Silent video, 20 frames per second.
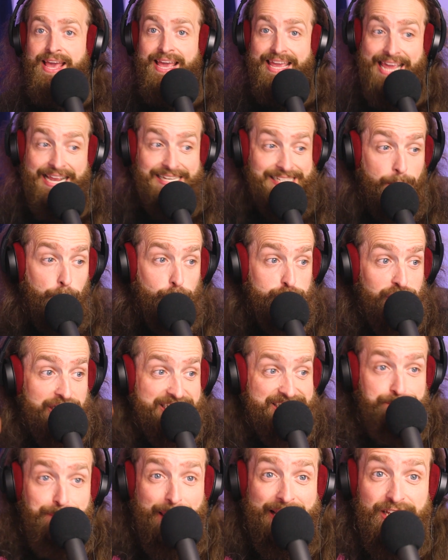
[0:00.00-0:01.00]
Guys, I was
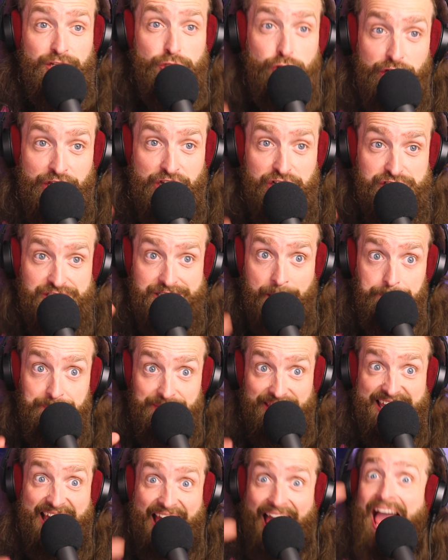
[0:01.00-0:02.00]
expecting to hear
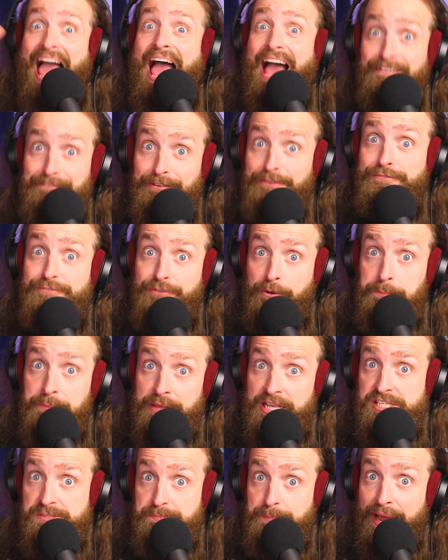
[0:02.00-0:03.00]
something heavy from
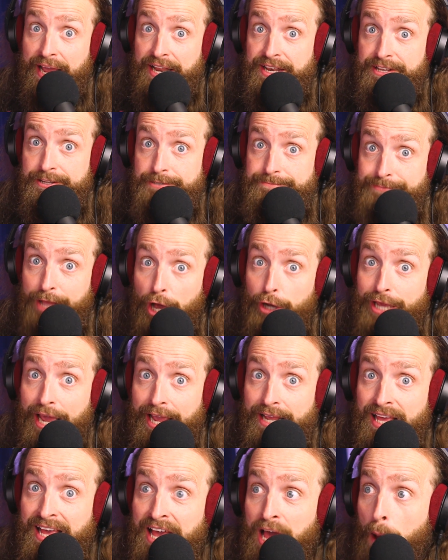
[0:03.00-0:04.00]
this band,
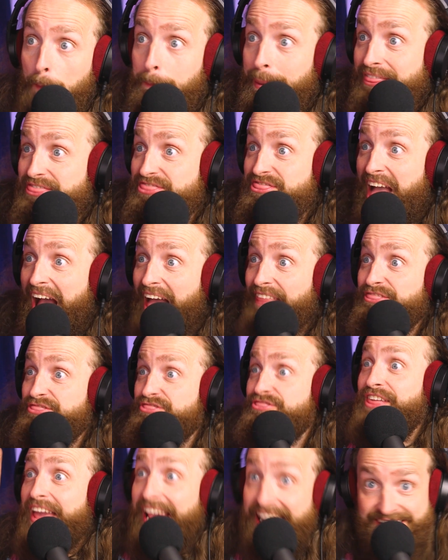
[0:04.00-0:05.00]
okay? But not
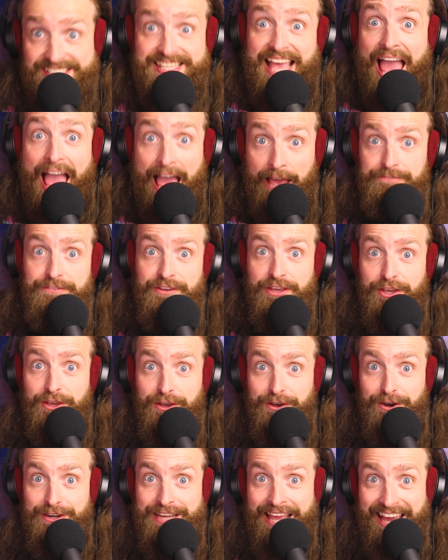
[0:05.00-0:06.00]
this heavy,
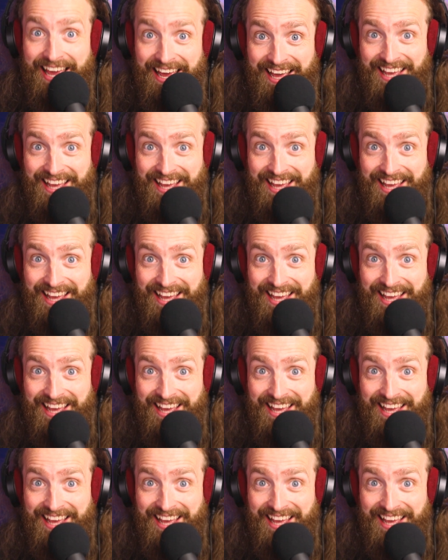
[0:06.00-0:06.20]
okay?